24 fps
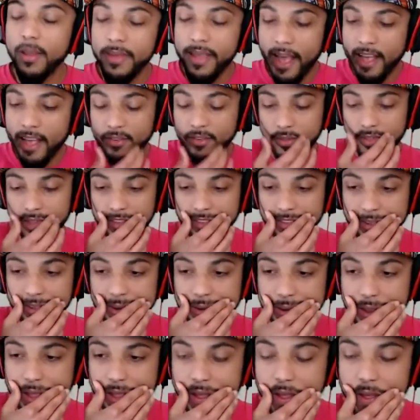well, let me ask you
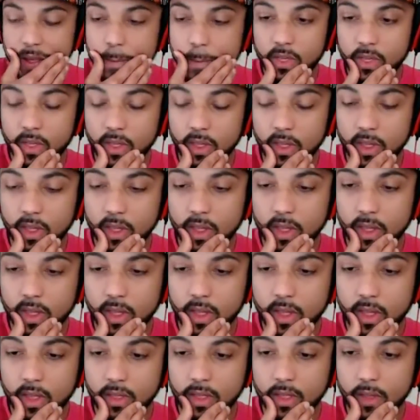this then: with
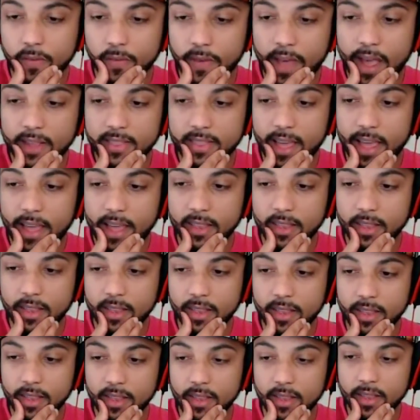the fact
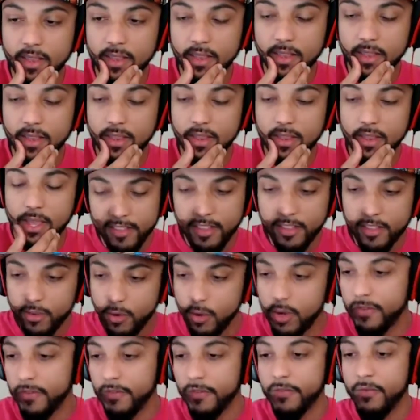that he
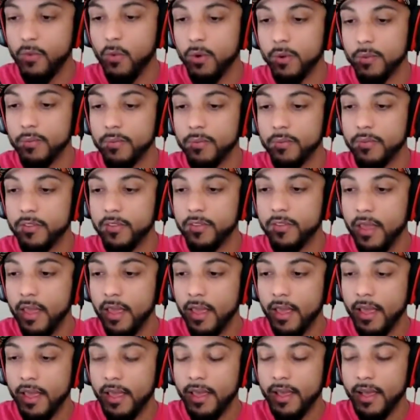has these two different
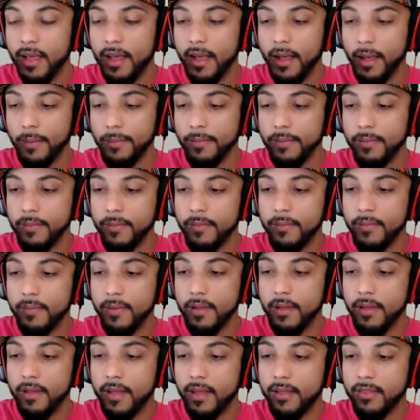forms,
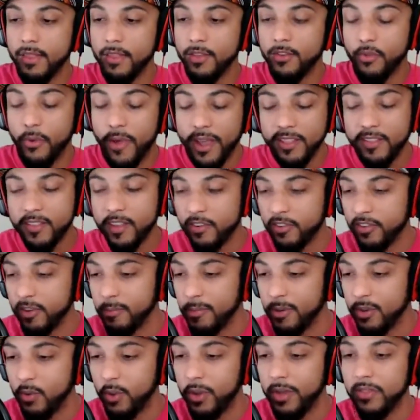the
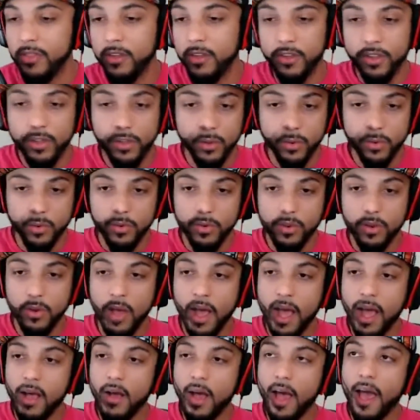transition between the
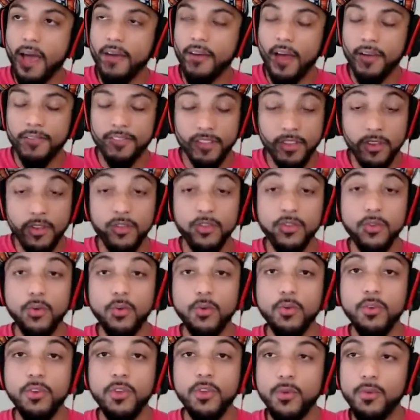two, how I've
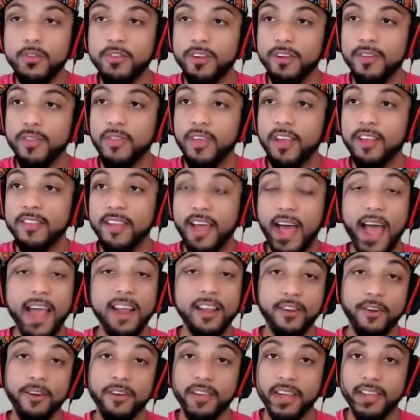seen you do certain
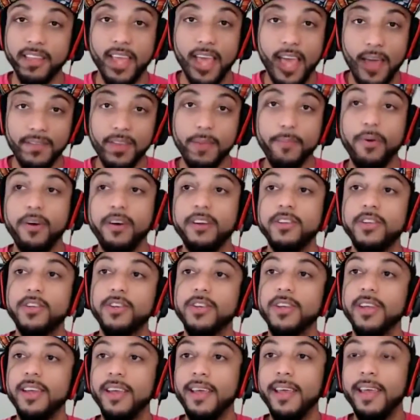things that I learned, like the heavy
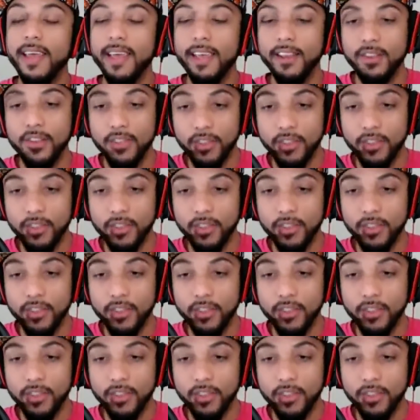punch